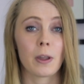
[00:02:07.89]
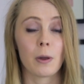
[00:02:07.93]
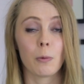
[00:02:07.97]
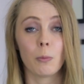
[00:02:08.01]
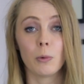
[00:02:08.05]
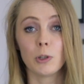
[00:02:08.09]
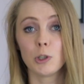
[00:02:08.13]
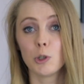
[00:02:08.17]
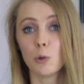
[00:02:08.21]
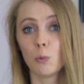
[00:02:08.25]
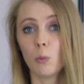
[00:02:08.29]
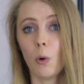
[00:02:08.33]

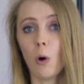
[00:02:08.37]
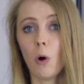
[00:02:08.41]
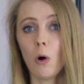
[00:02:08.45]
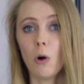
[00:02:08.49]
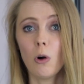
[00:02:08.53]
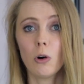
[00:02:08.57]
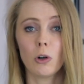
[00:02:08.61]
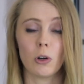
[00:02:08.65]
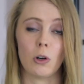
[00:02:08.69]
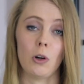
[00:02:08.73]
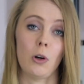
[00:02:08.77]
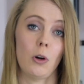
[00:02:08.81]
When you
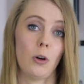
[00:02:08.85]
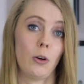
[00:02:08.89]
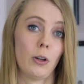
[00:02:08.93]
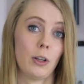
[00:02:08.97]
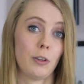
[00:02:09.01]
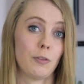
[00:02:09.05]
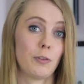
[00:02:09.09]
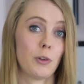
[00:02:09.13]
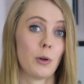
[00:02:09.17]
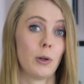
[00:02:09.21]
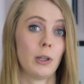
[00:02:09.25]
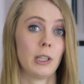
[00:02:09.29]
walk or
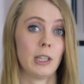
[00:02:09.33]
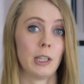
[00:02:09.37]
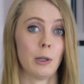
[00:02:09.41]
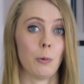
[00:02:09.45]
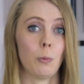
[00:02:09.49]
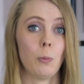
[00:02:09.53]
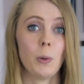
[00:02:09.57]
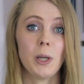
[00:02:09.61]
if you're in the